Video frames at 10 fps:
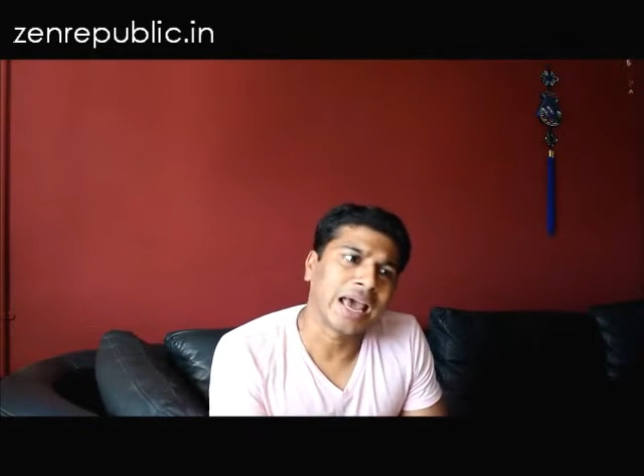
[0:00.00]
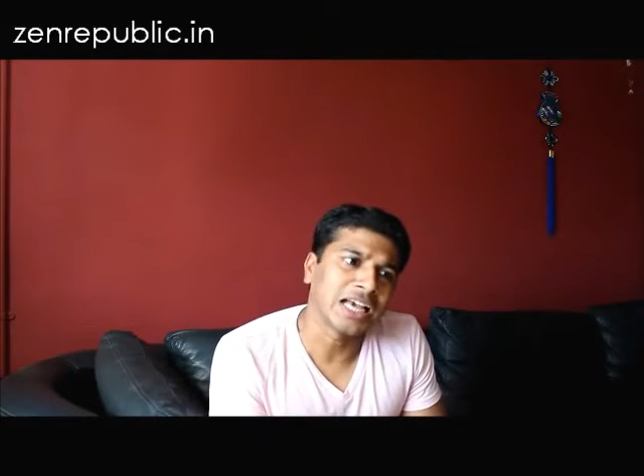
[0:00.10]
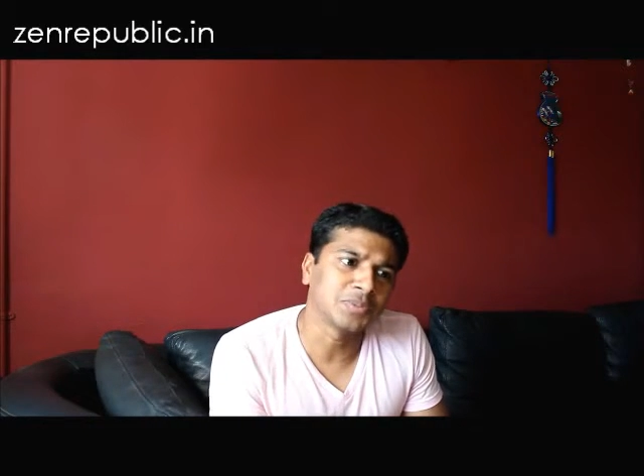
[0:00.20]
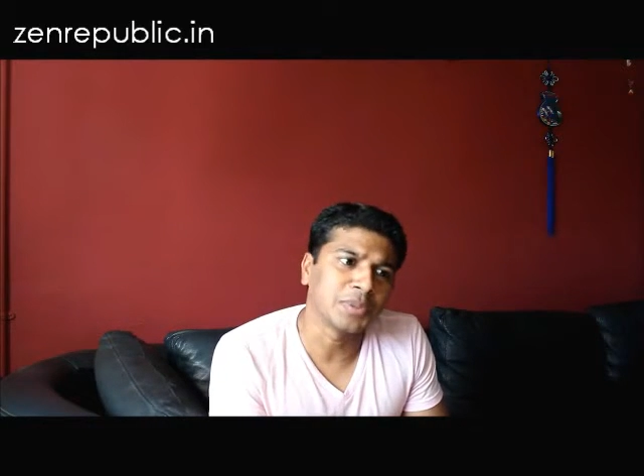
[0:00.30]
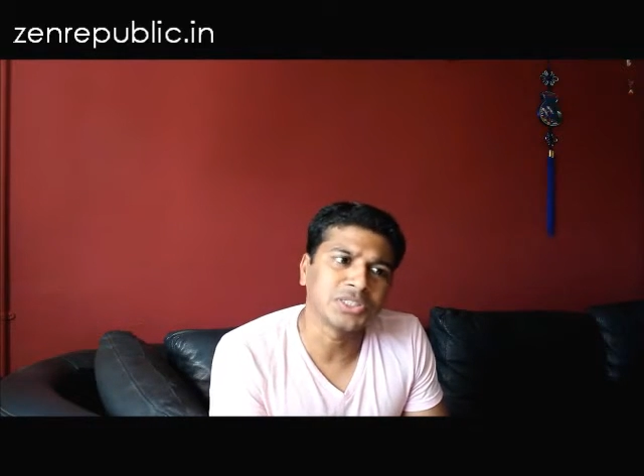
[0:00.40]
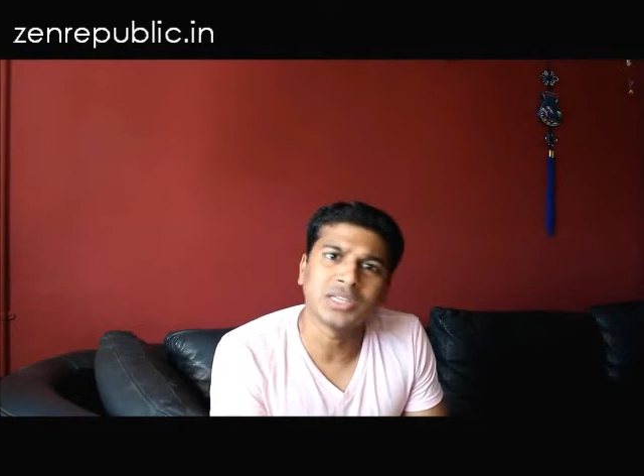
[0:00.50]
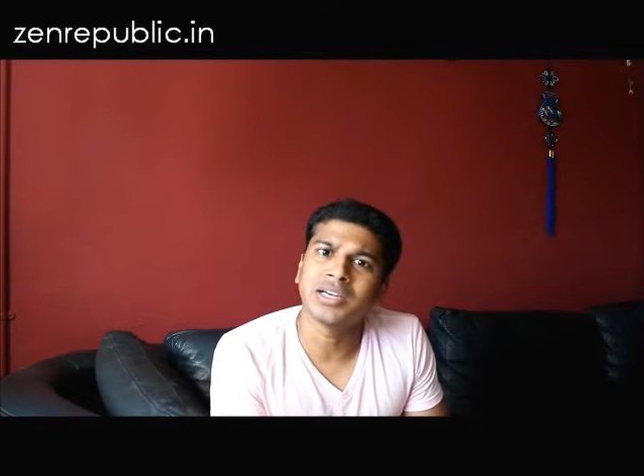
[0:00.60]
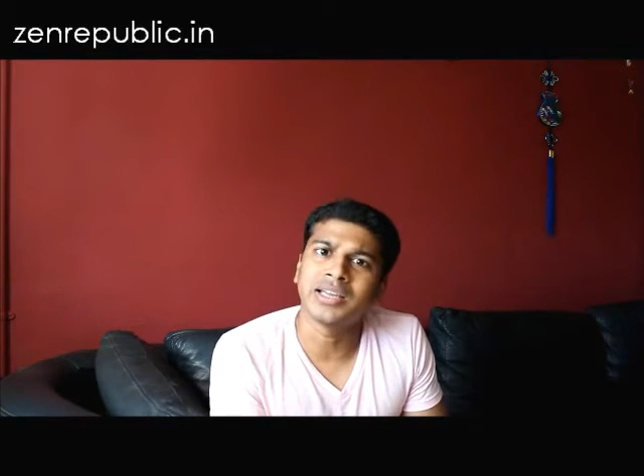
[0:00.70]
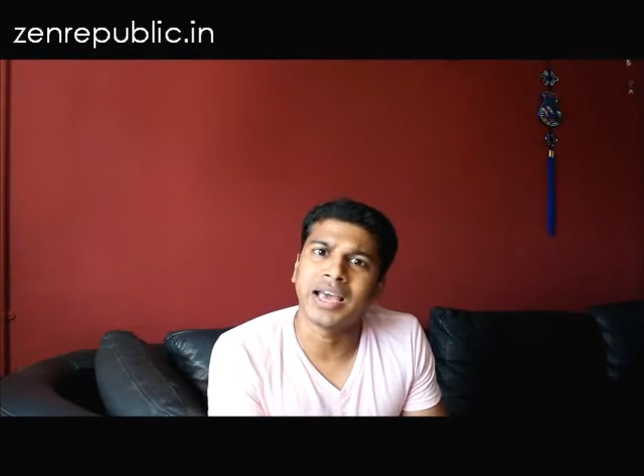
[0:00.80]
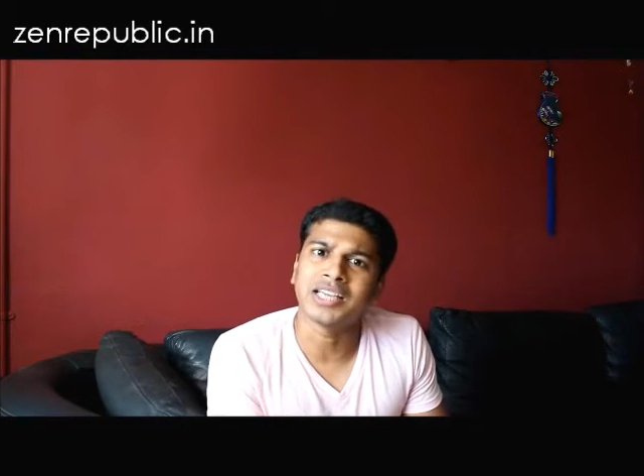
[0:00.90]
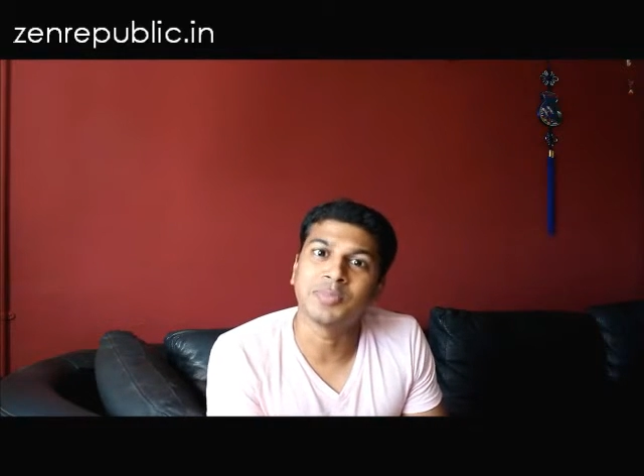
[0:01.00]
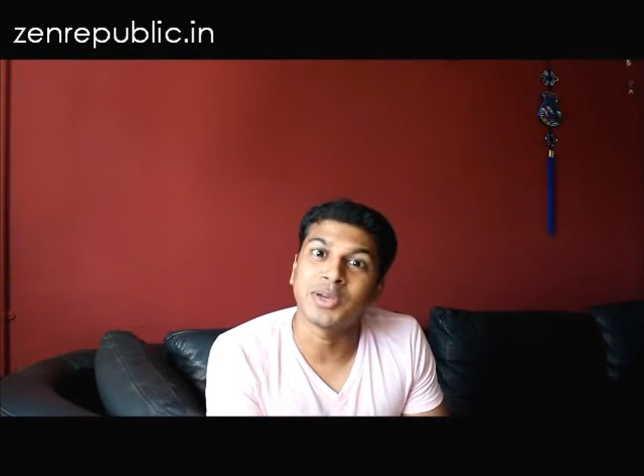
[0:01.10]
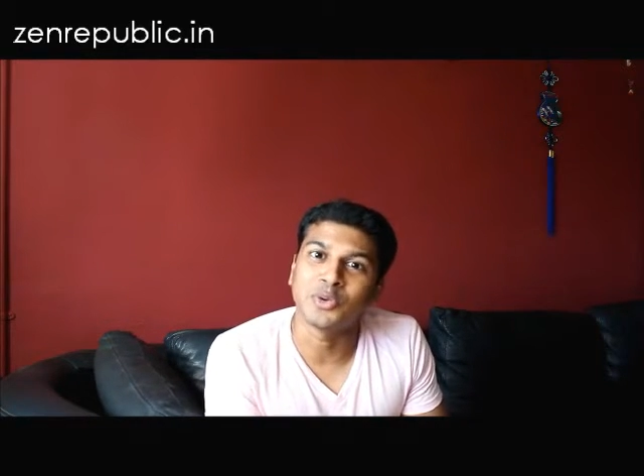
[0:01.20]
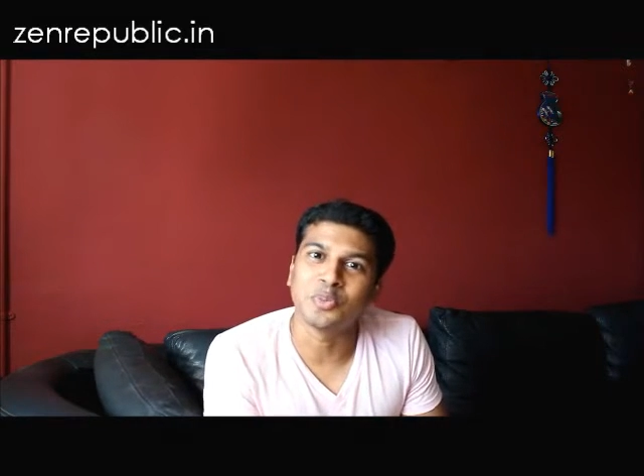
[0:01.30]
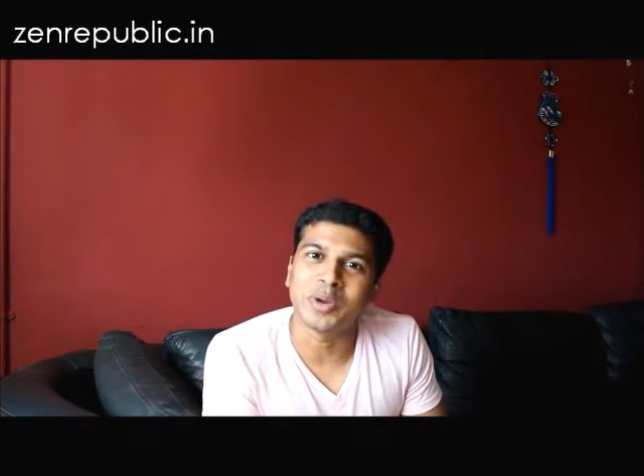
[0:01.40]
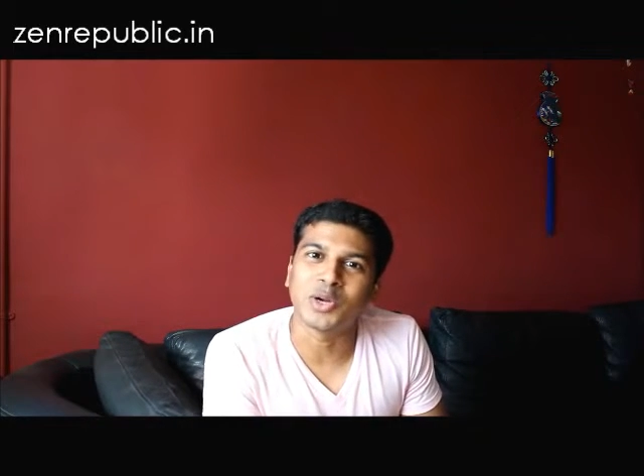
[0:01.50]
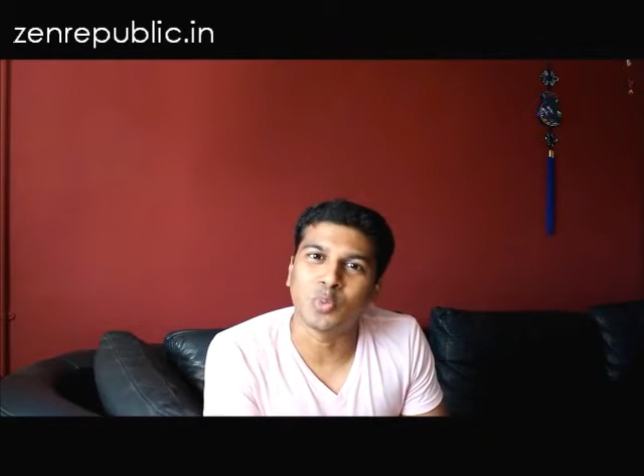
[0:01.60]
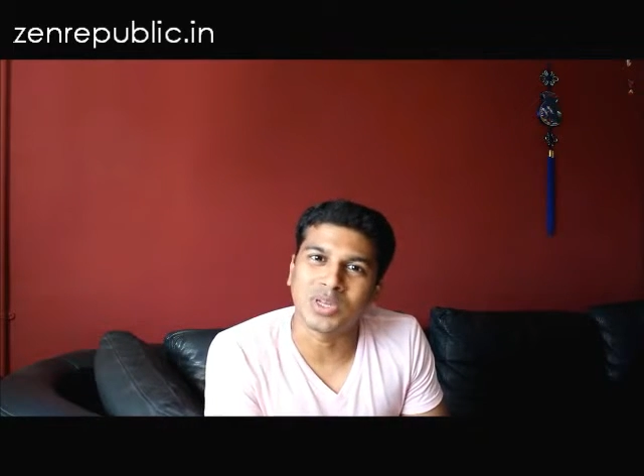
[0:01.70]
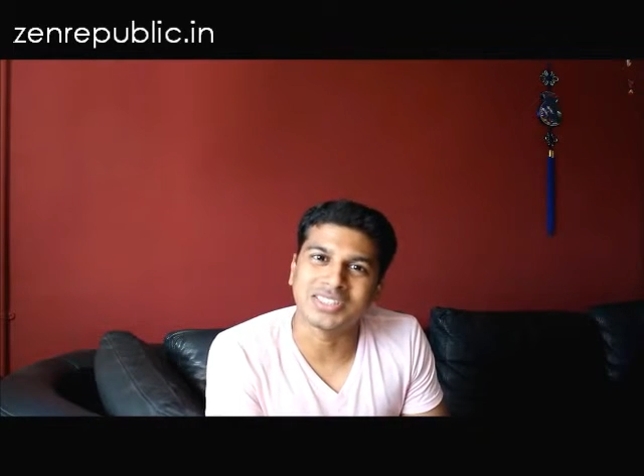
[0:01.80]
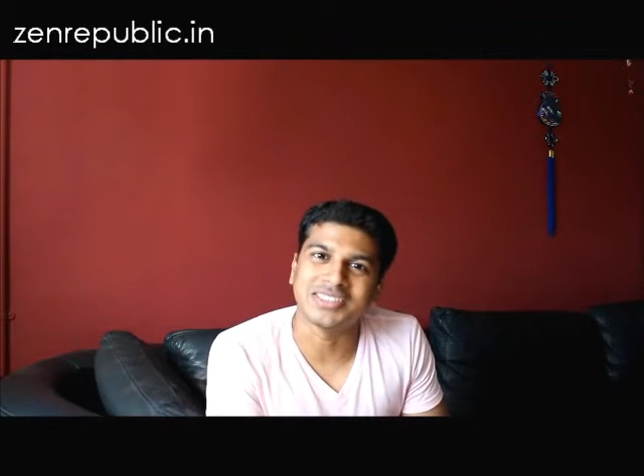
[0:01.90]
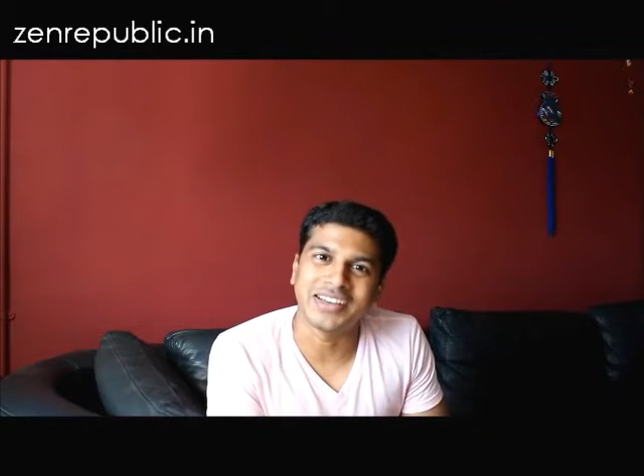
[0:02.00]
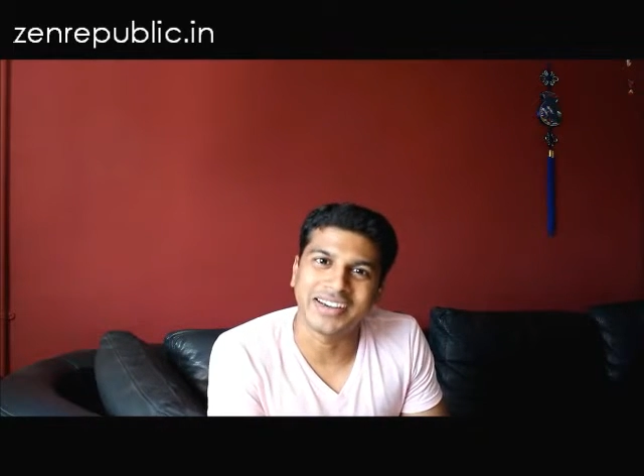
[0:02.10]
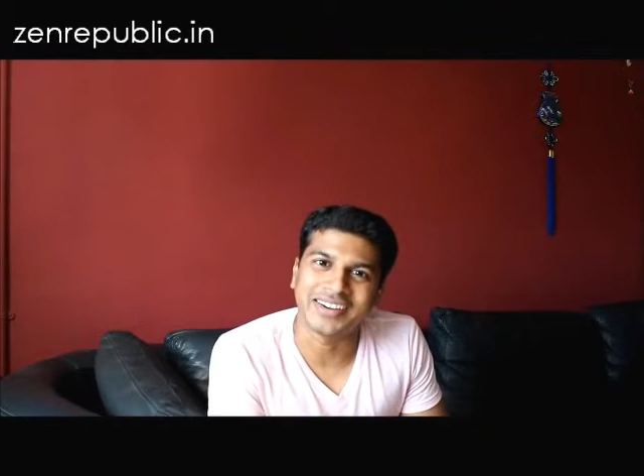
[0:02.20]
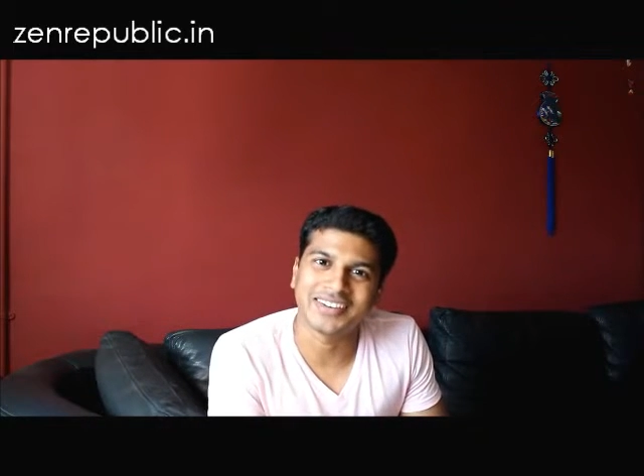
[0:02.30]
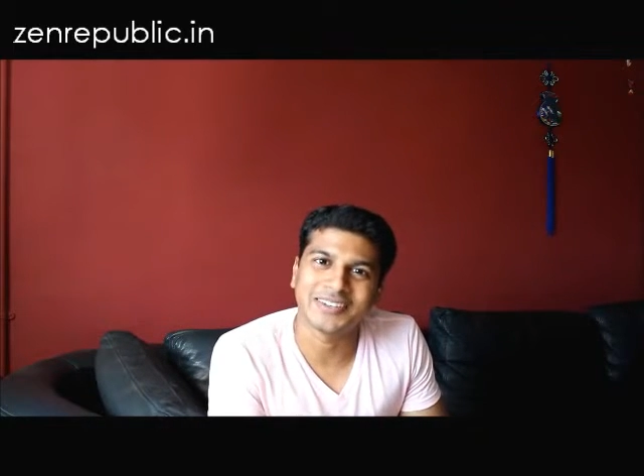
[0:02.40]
as patiently as my roommate once did.